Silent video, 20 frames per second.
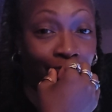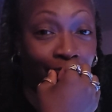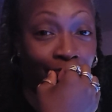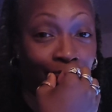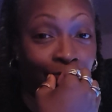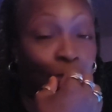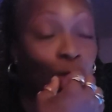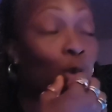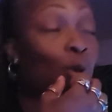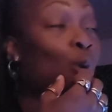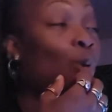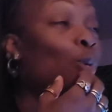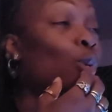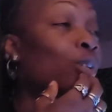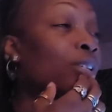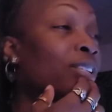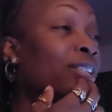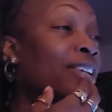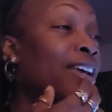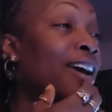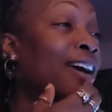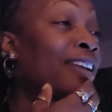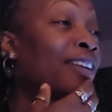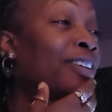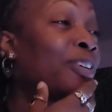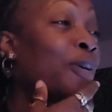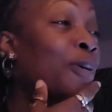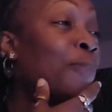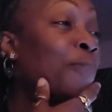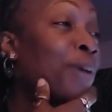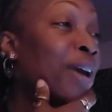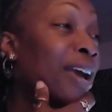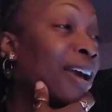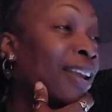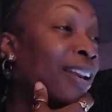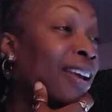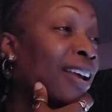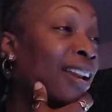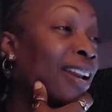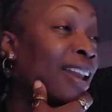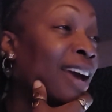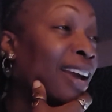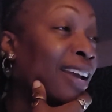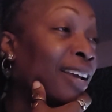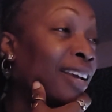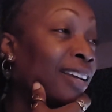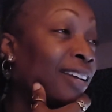What goes inside of your man at night?